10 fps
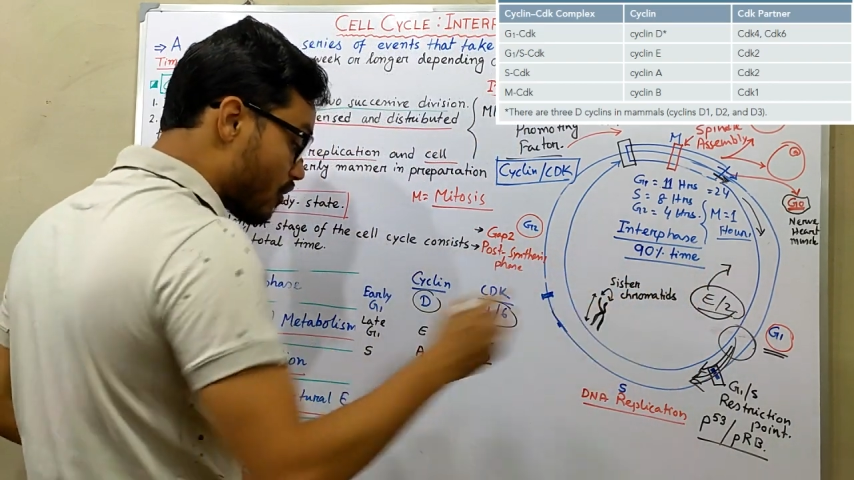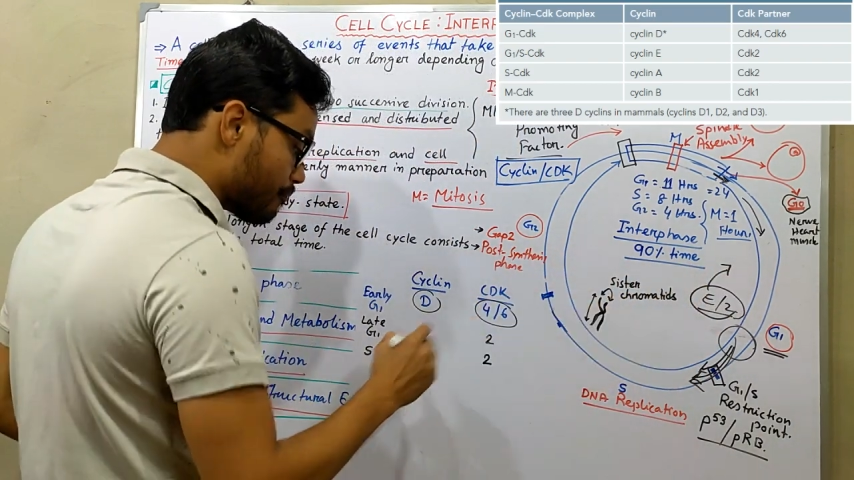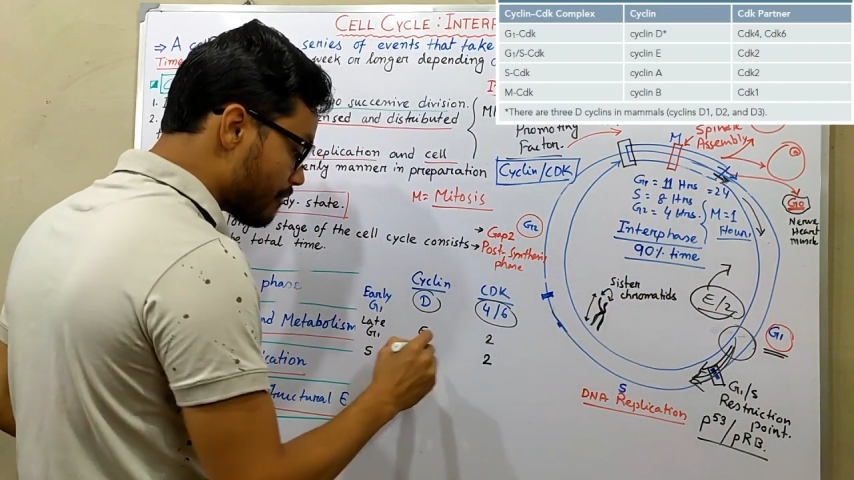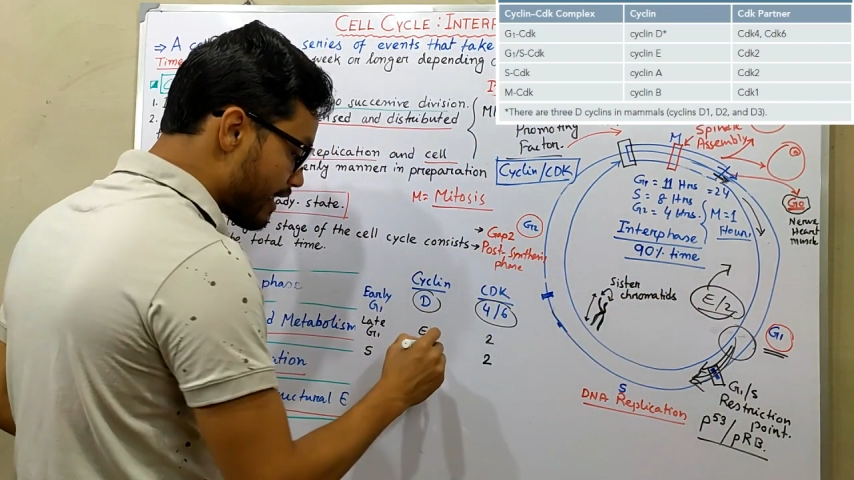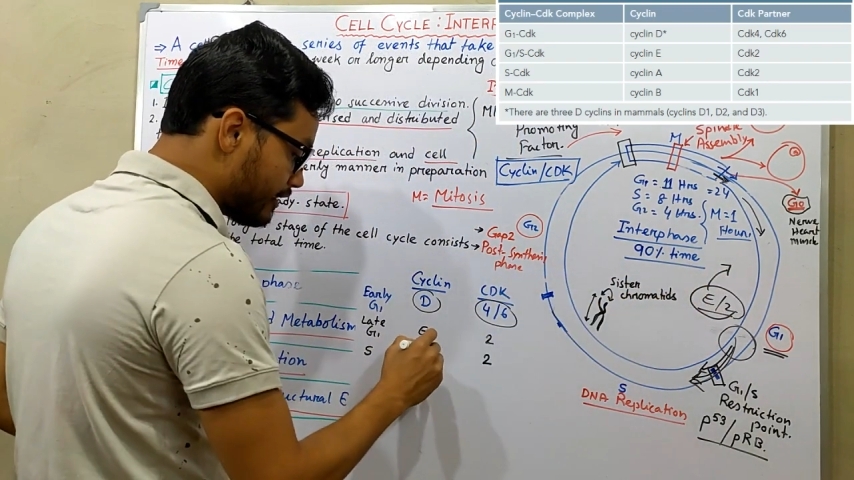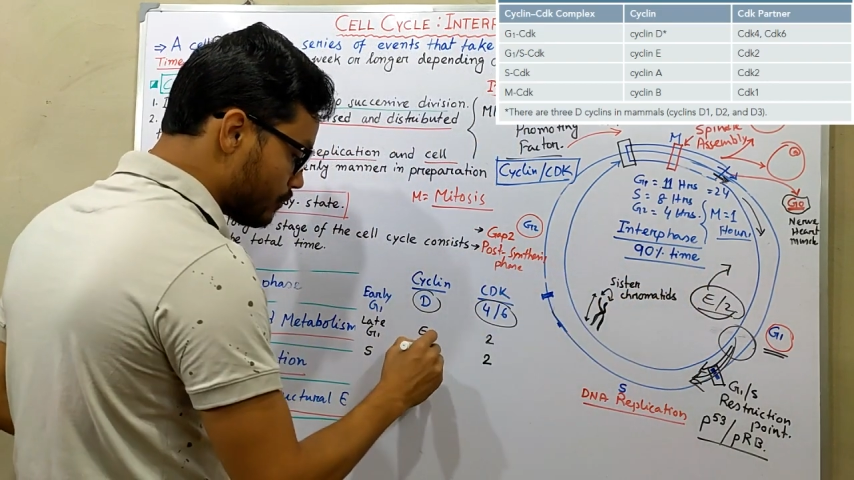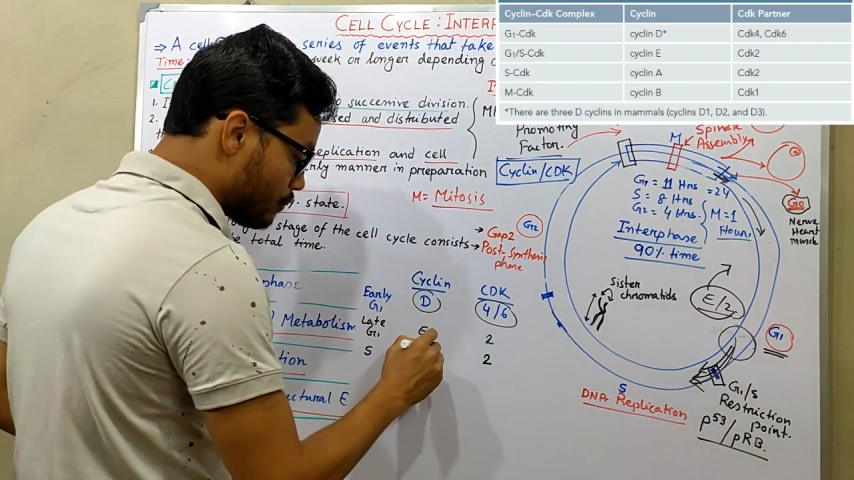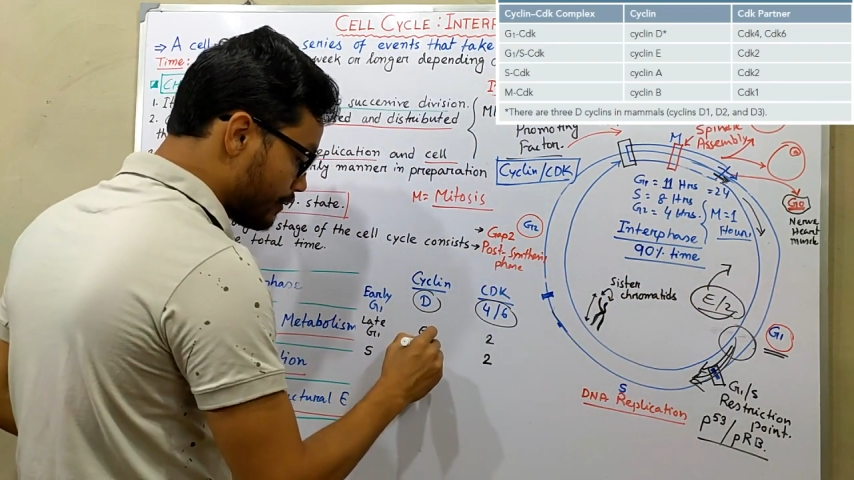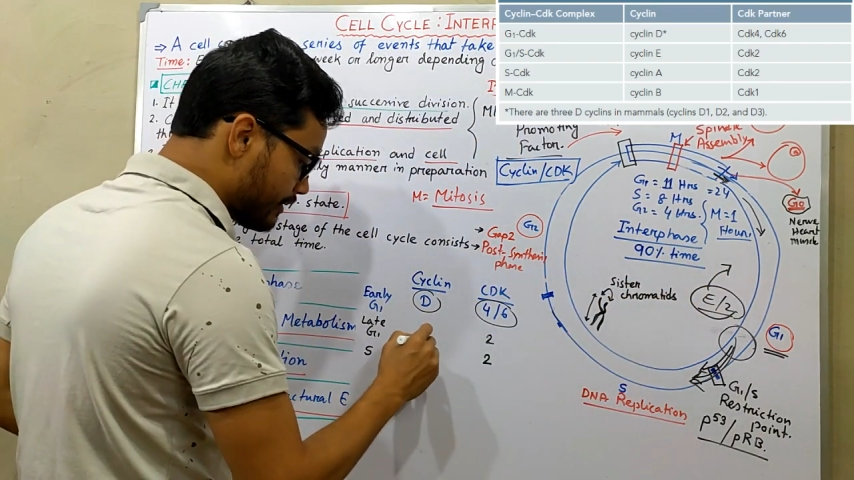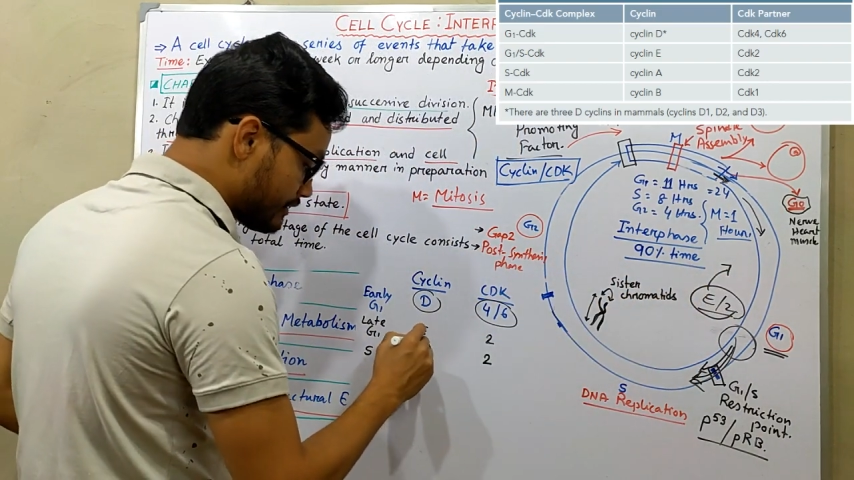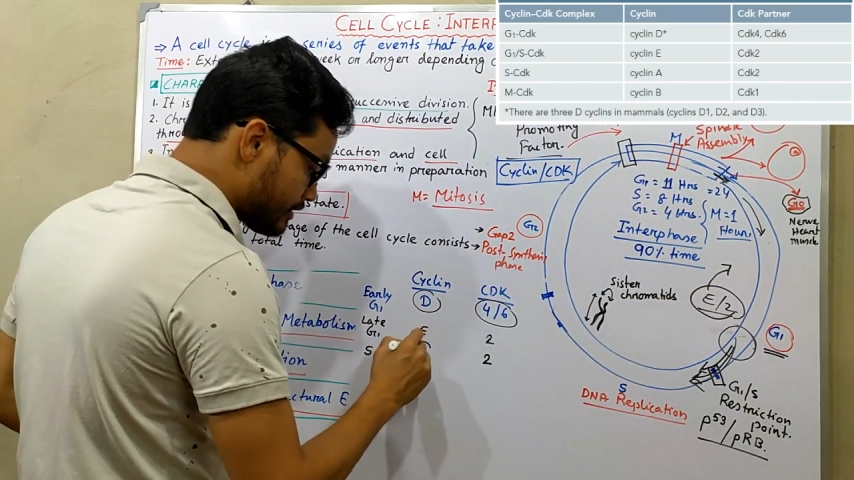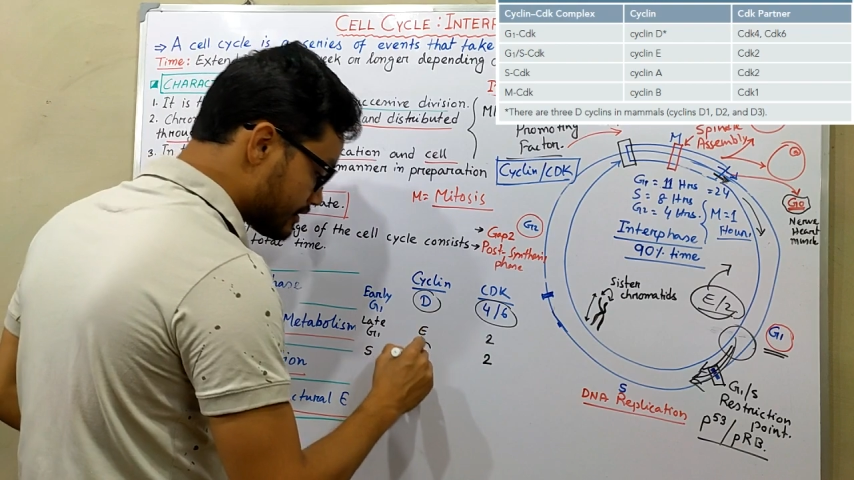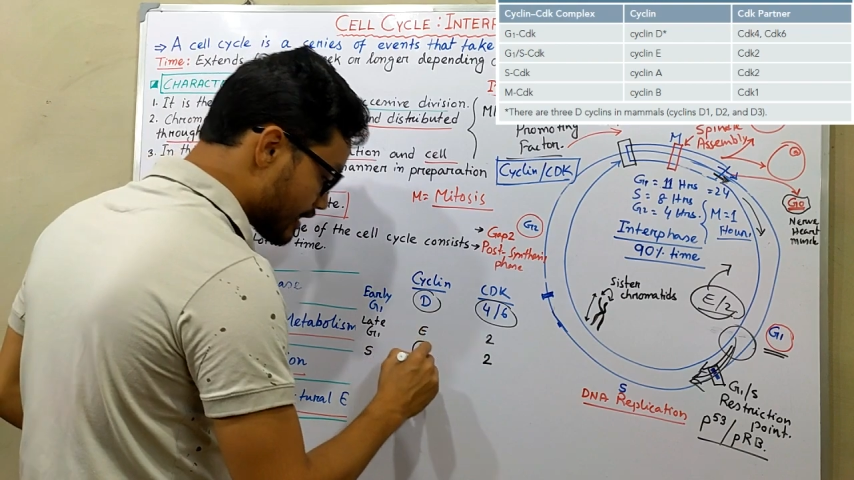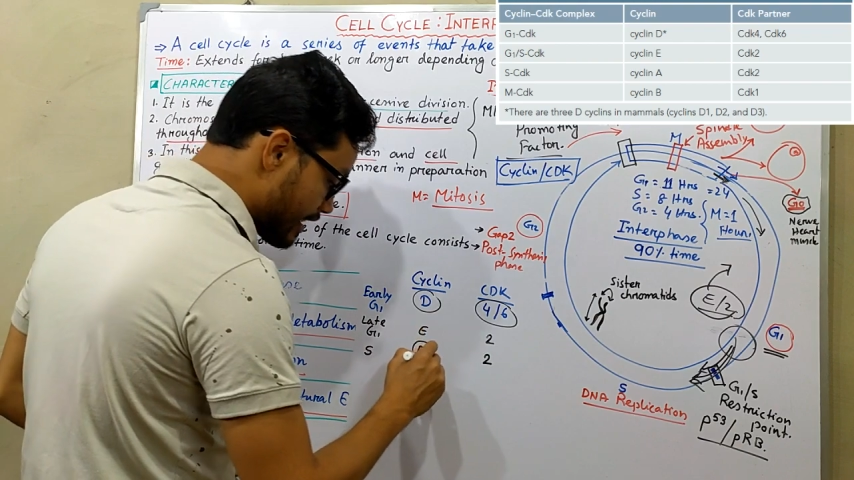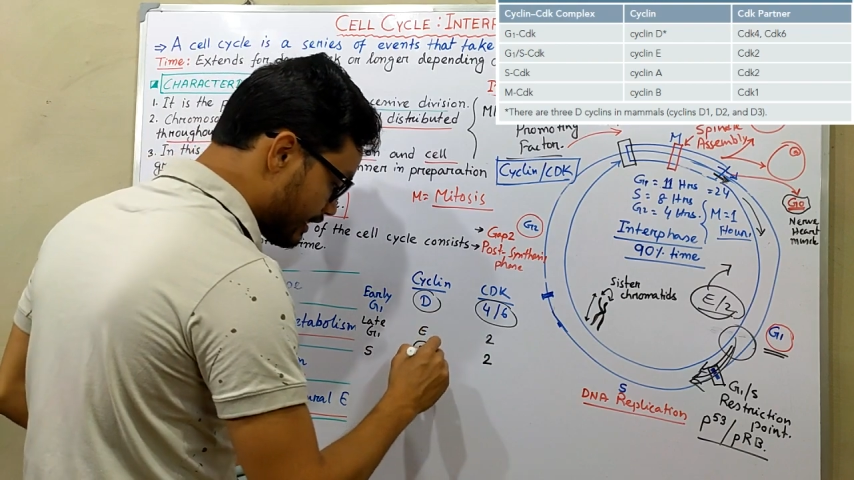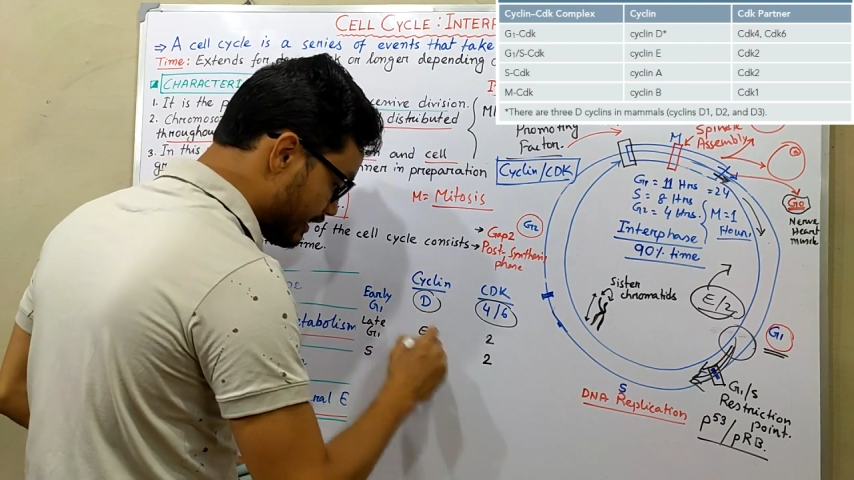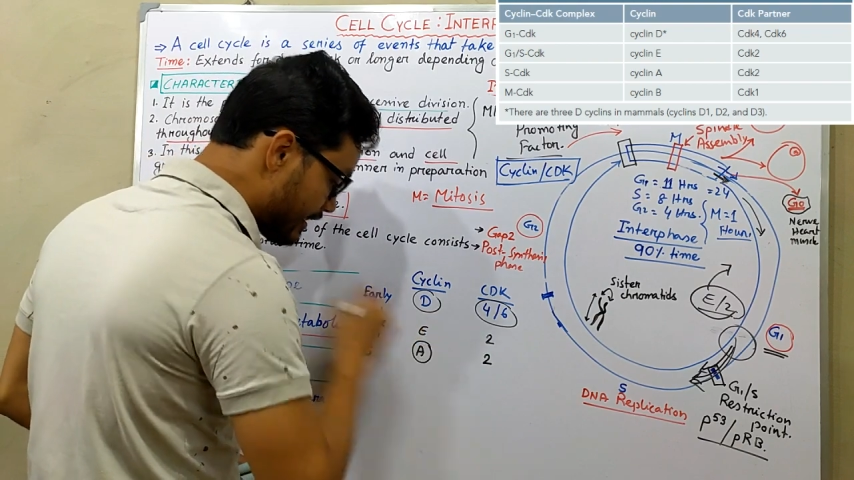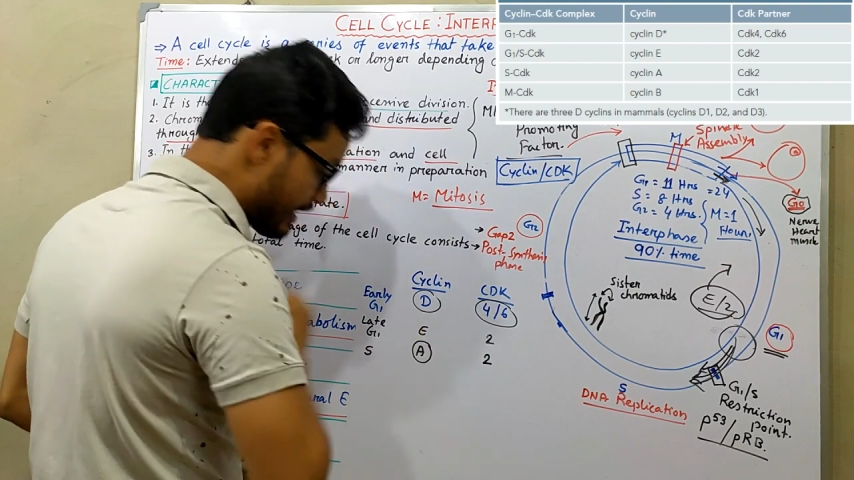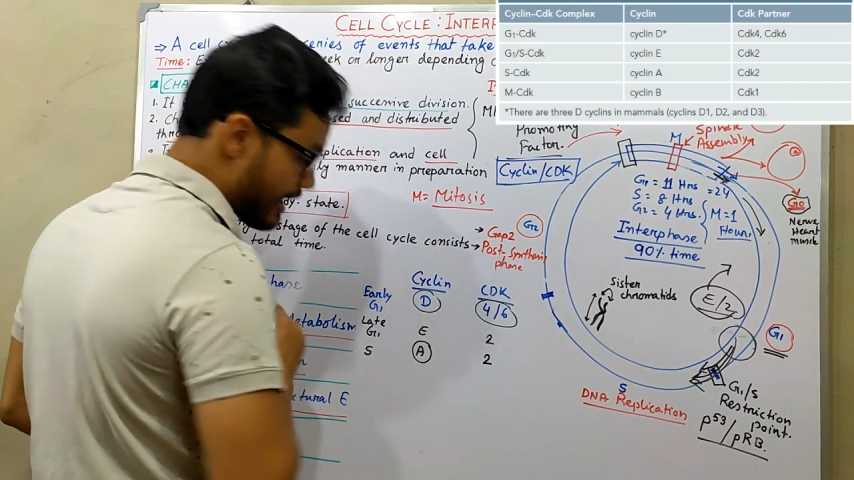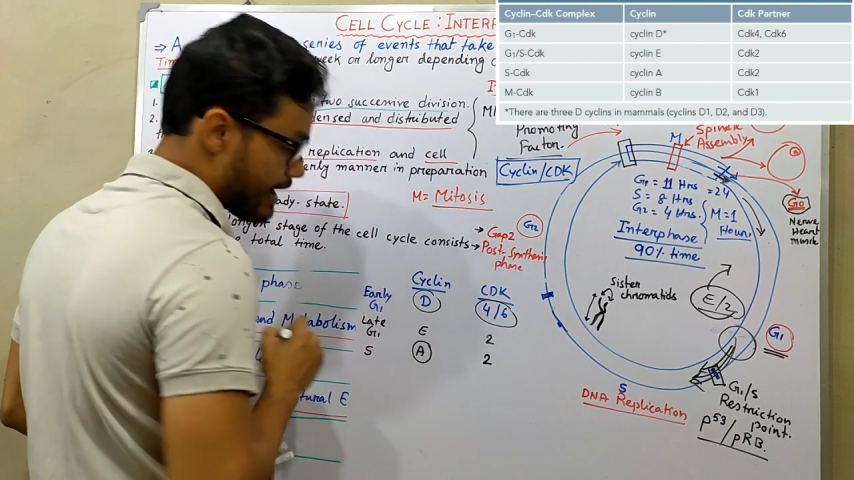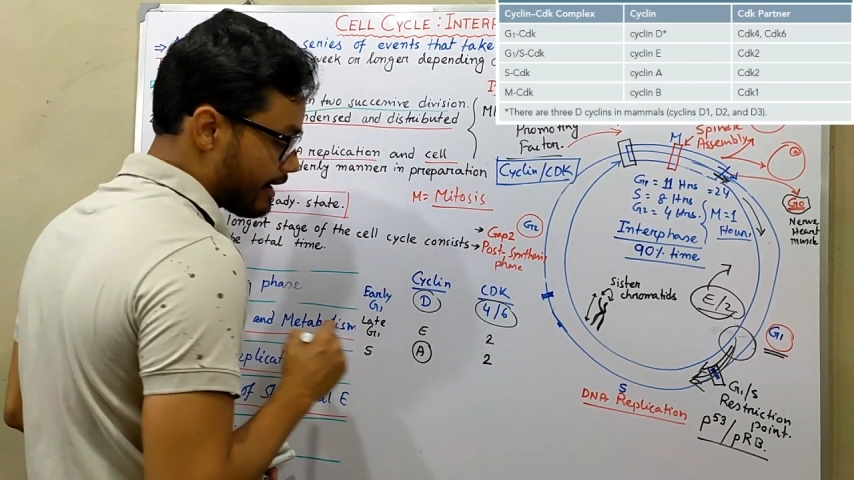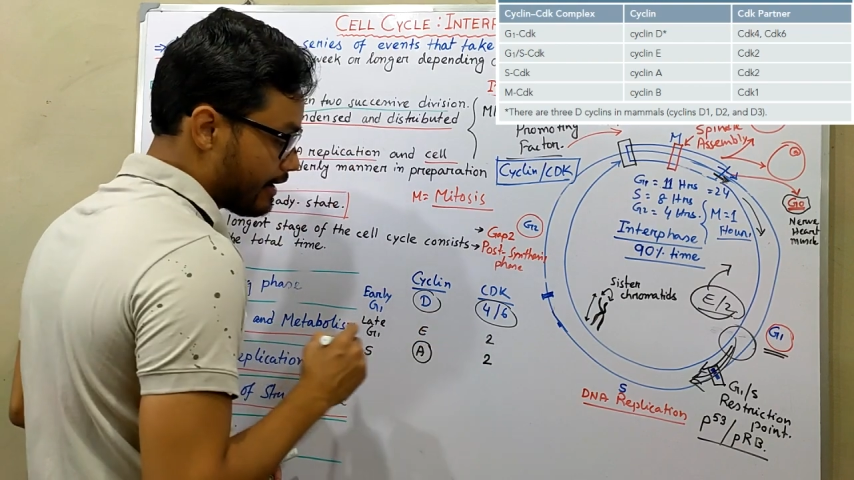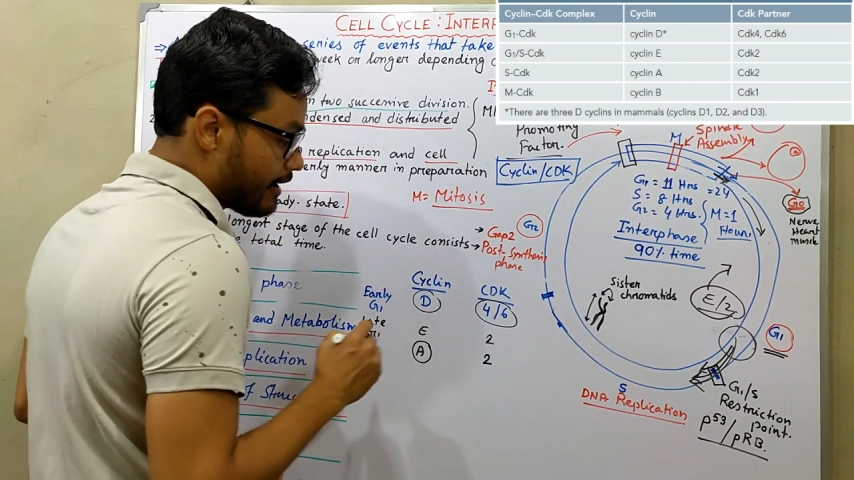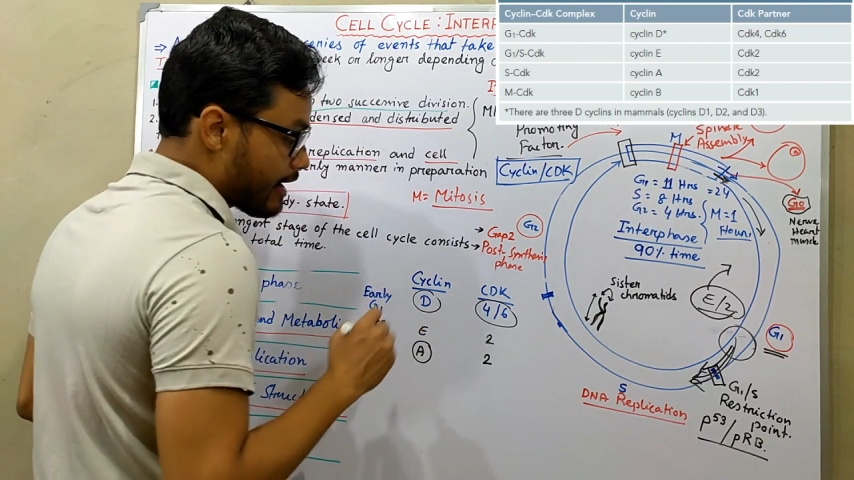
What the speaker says: combined with cyclin A